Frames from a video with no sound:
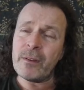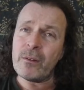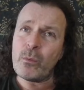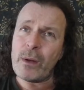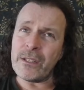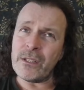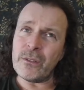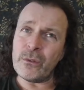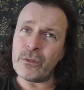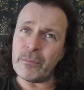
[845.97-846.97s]
when
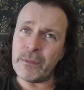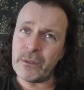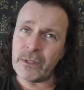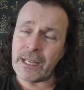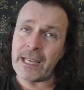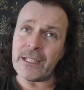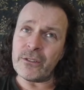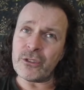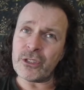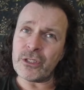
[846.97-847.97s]
you communicate,
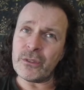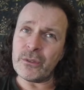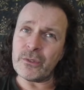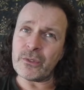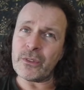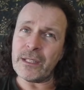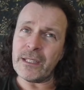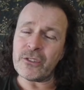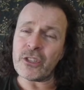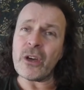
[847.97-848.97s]
you choose
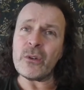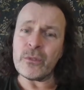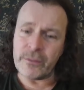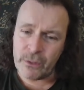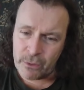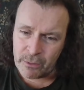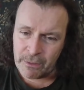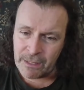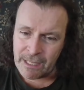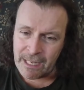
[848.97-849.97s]
the tone of your
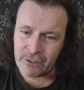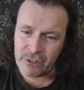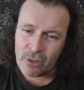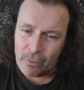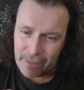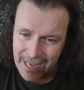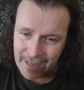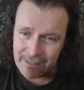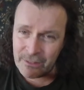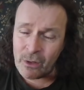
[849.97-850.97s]
communication, not
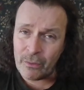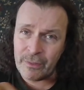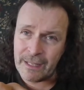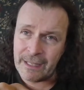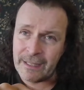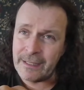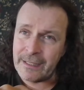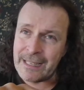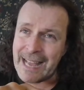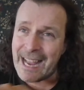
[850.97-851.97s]
the
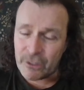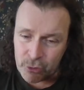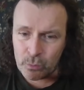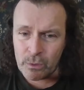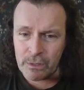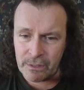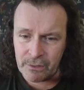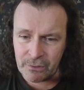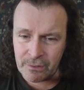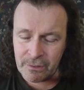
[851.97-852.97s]
actual
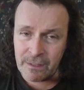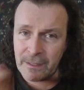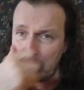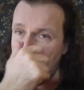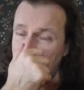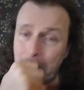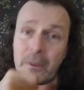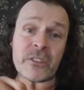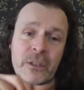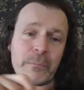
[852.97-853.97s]
words.
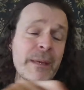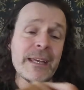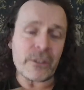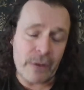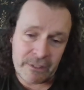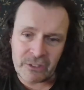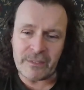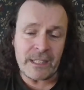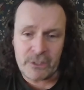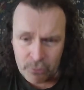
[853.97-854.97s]
So be aggressive,
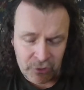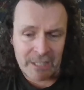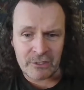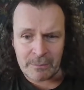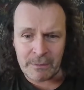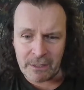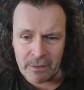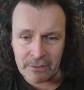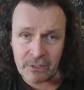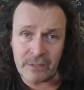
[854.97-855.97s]
and then you'll say something
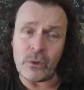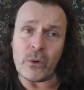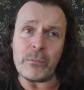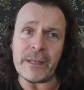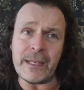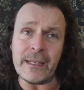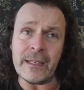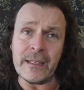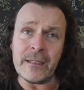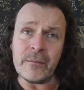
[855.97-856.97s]
aggressive, or
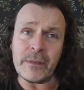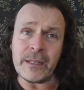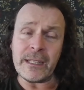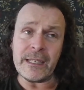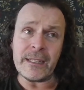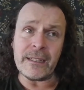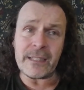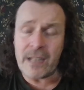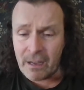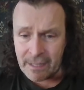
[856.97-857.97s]
be
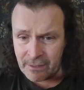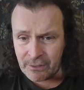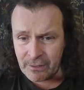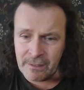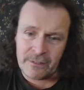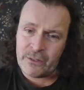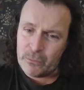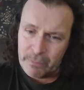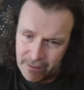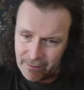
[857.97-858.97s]
kind.
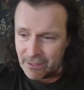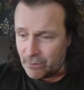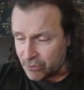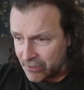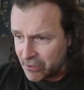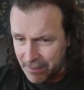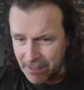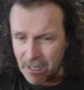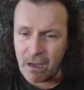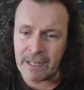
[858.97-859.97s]
You'll say something
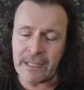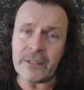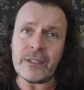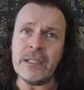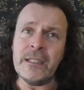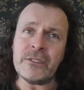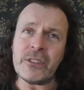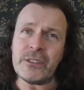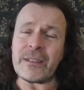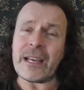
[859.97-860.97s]
kind.
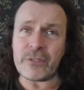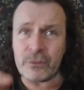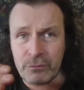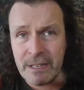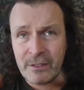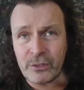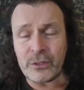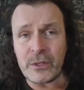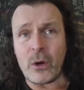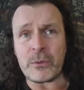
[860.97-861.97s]
So you don't have to read
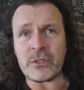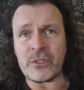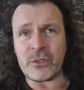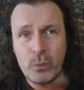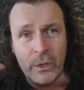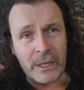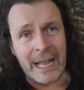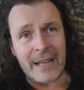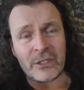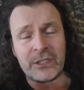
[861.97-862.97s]
through the options and
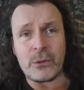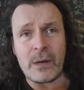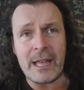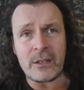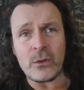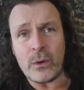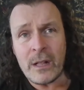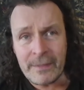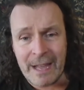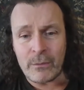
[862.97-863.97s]
work out in your head, oh,
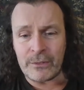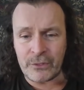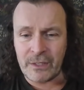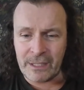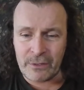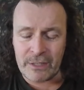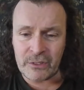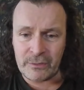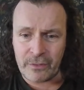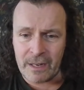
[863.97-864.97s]
that one's the
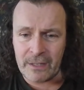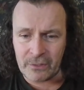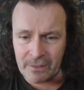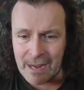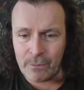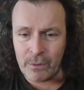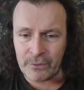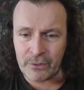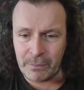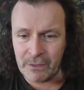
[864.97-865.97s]
aggressive phrase and that
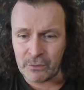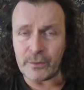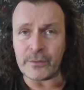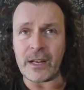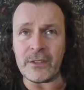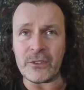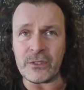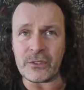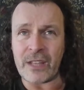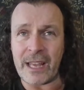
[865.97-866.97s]
one's the peaceful phrase. You
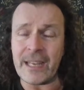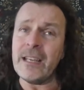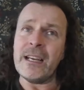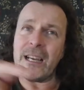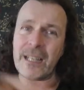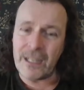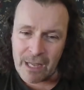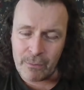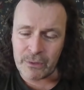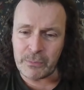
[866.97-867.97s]
just say,
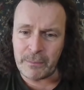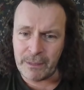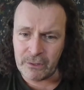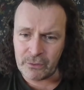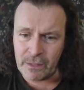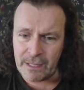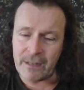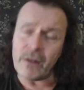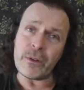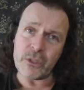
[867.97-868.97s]
I want to be peaceful here,
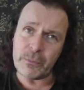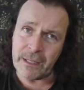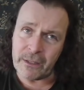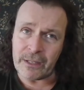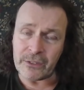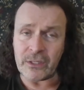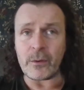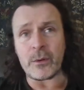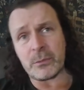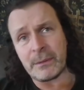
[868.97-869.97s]
I want to be aggressive, I
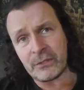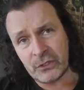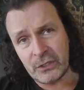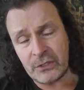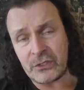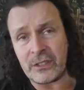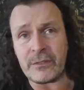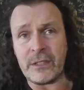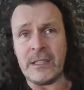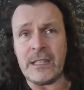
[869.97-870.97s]
want to be
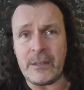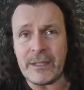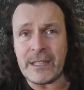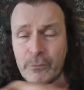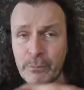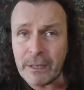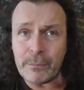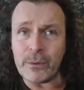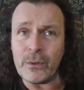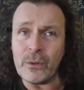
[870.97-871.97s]
assertive. And we give
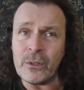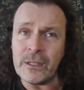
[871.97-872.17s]
people